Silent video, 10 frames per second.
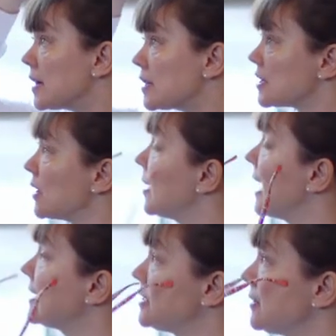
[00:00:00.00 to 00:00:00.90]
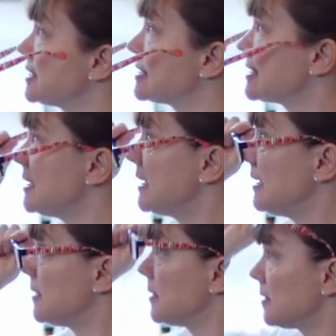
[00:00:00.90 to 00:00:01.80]
So as you can see
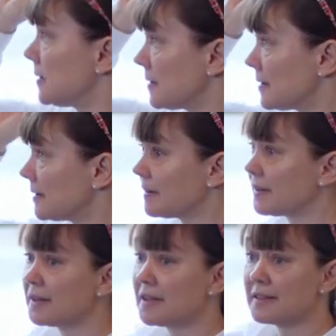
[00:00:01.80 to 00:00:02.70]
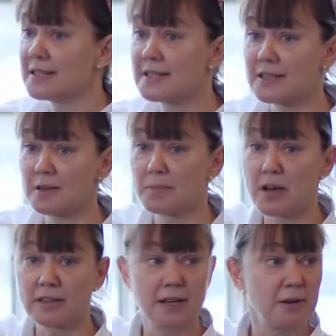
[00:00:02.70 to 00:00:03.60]
here, this is an
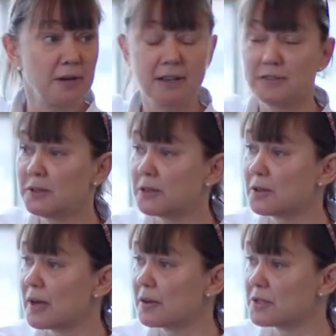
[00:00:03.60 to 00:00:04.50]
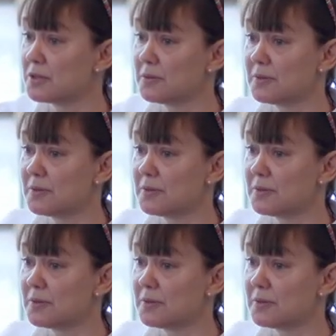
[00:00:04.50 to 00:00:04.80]
apothecary. If you look around you,